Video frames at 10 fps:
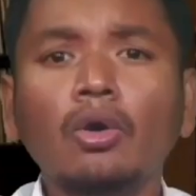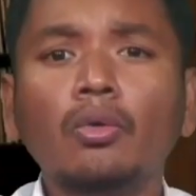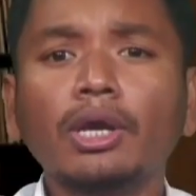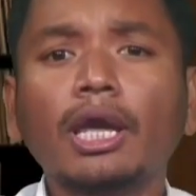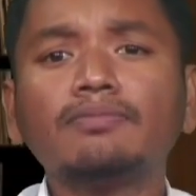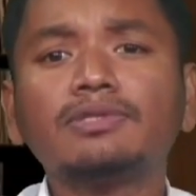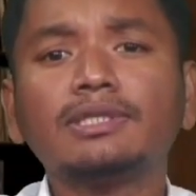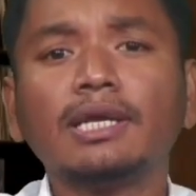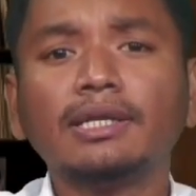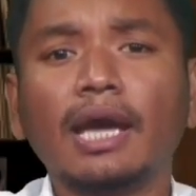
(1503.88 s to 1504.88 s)
We have
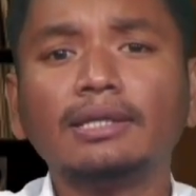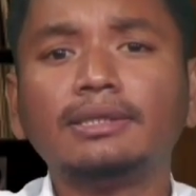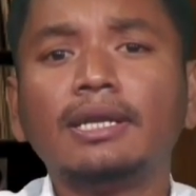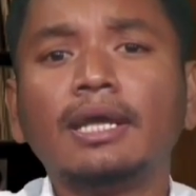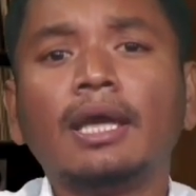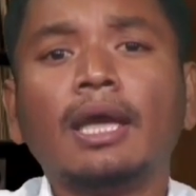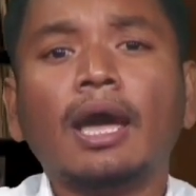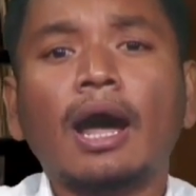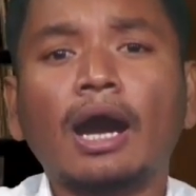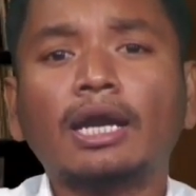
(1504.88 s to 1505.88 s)
seen that
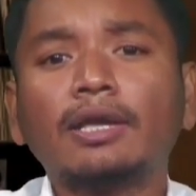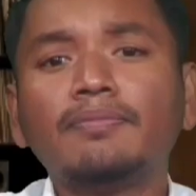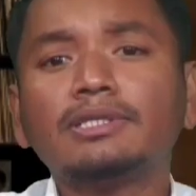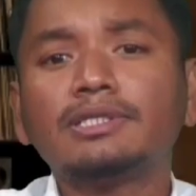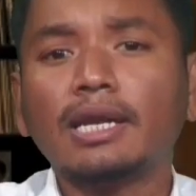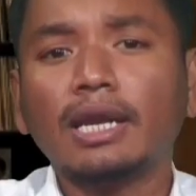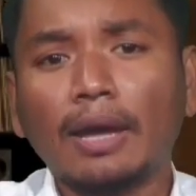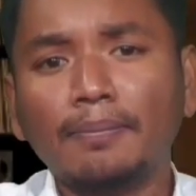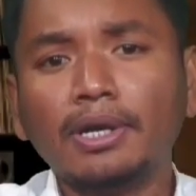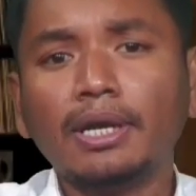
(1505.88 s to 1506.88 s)
archivists and
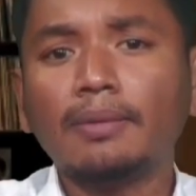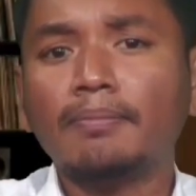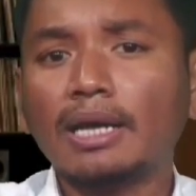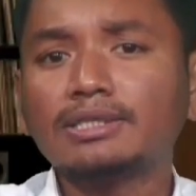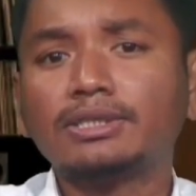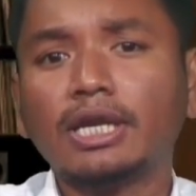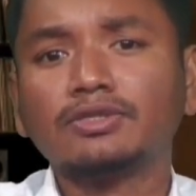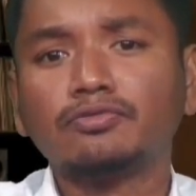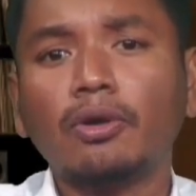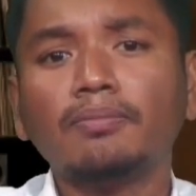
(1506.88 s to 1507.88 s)
librarians must
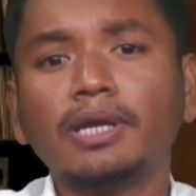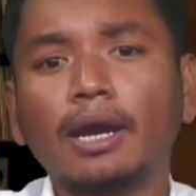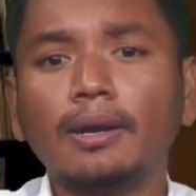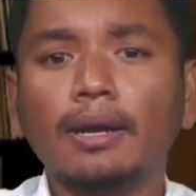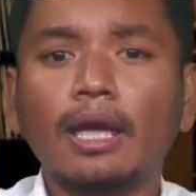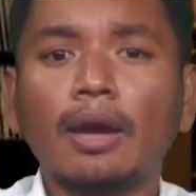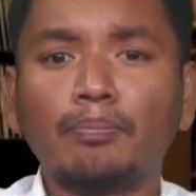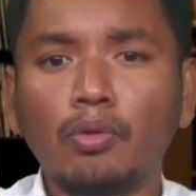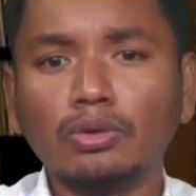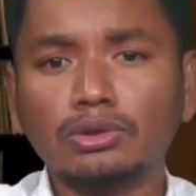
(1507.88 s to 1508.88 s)
transform their
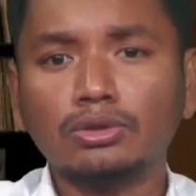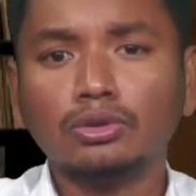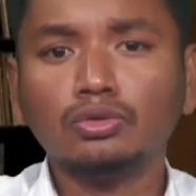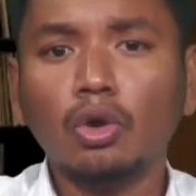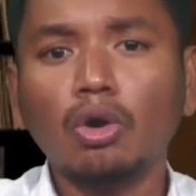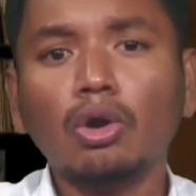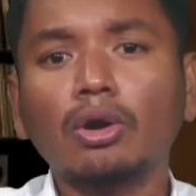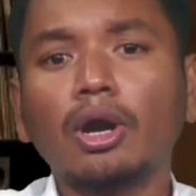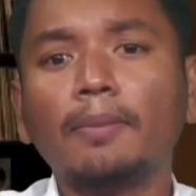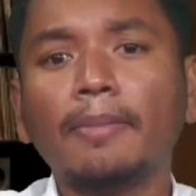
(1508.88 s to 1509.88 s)
approach, no
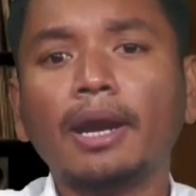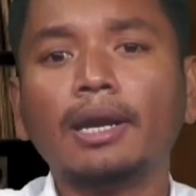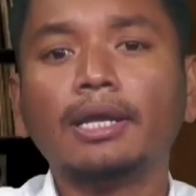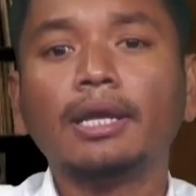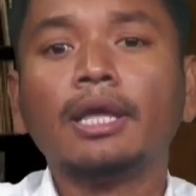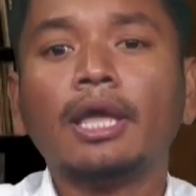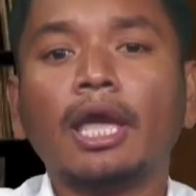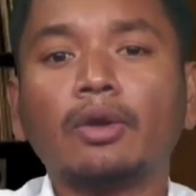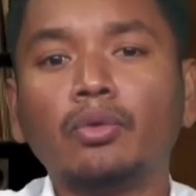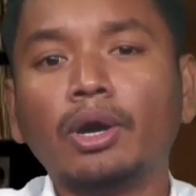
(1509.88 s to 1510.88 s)
longer merely
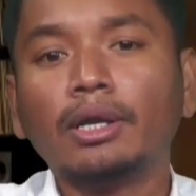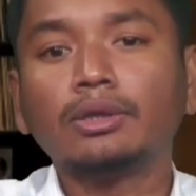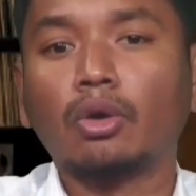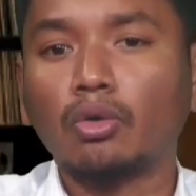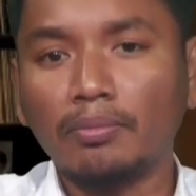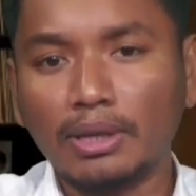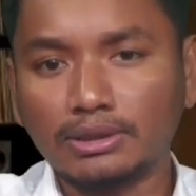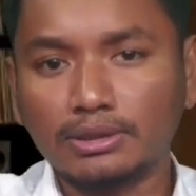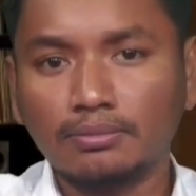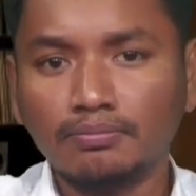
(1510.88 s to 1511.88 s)
acquiring
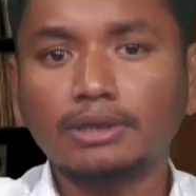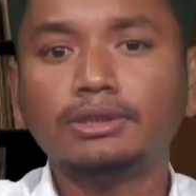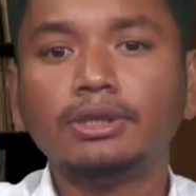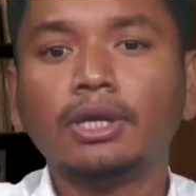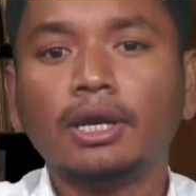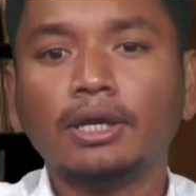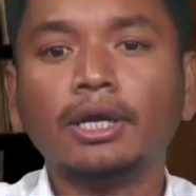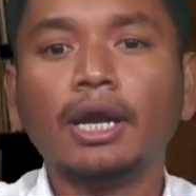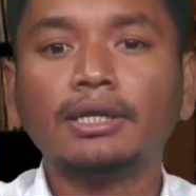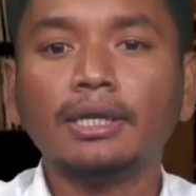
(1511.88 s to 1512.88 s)
documents, but
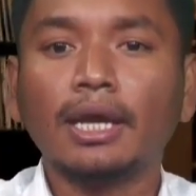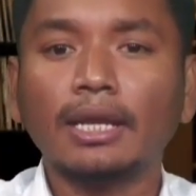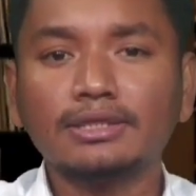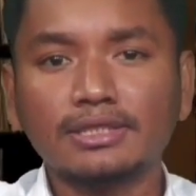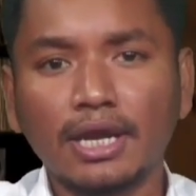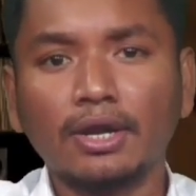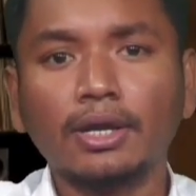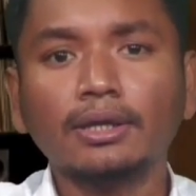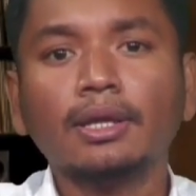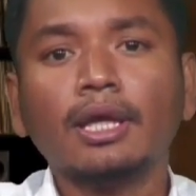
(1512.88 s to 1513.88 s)
creating and
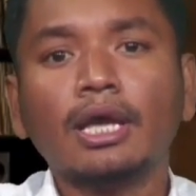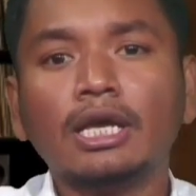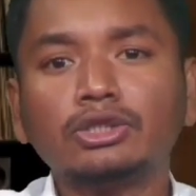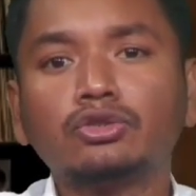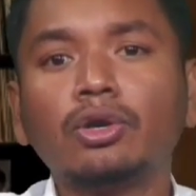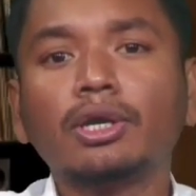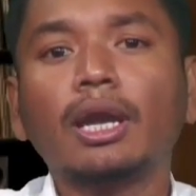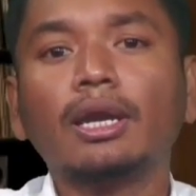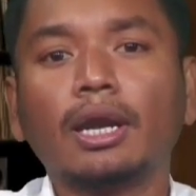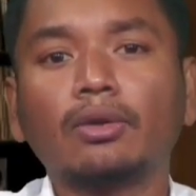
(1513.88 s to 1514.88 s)
sharing
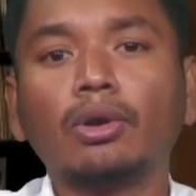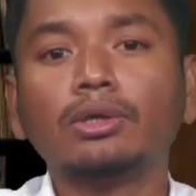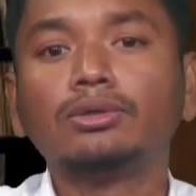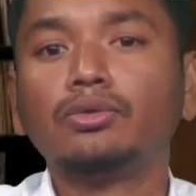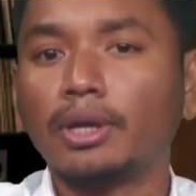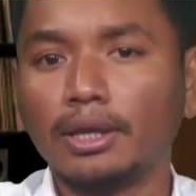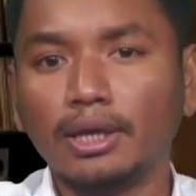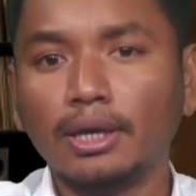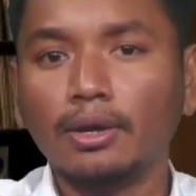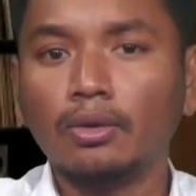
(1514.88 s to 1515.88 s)
historical record
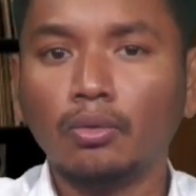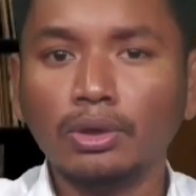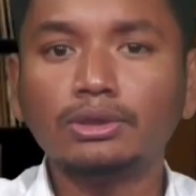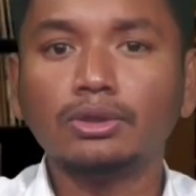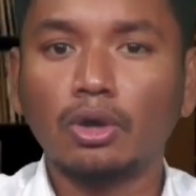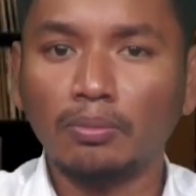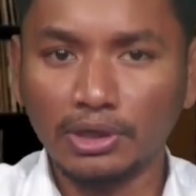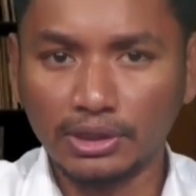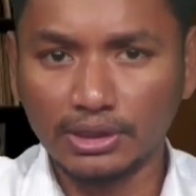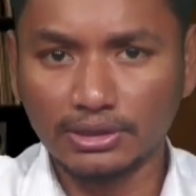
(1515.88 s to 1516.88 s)
together with
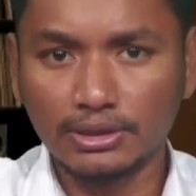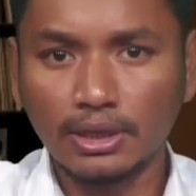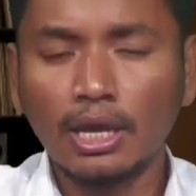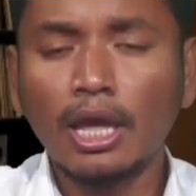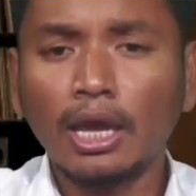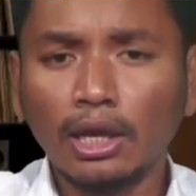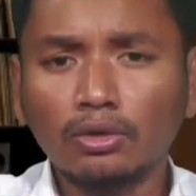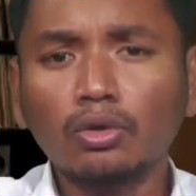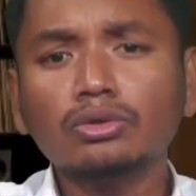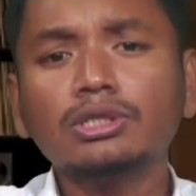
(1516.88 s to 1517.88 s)
communities.
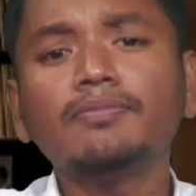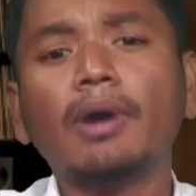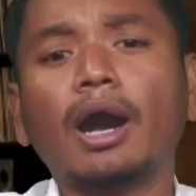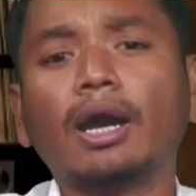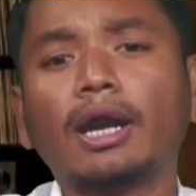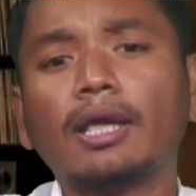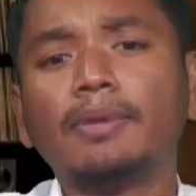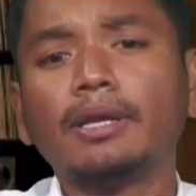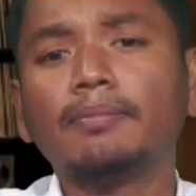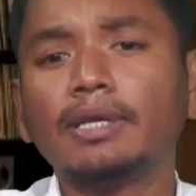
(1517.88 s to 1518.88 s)
Inclusive
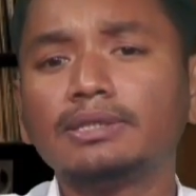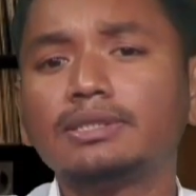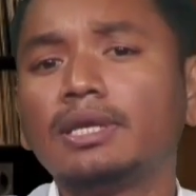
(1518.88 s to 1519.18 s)
archiving means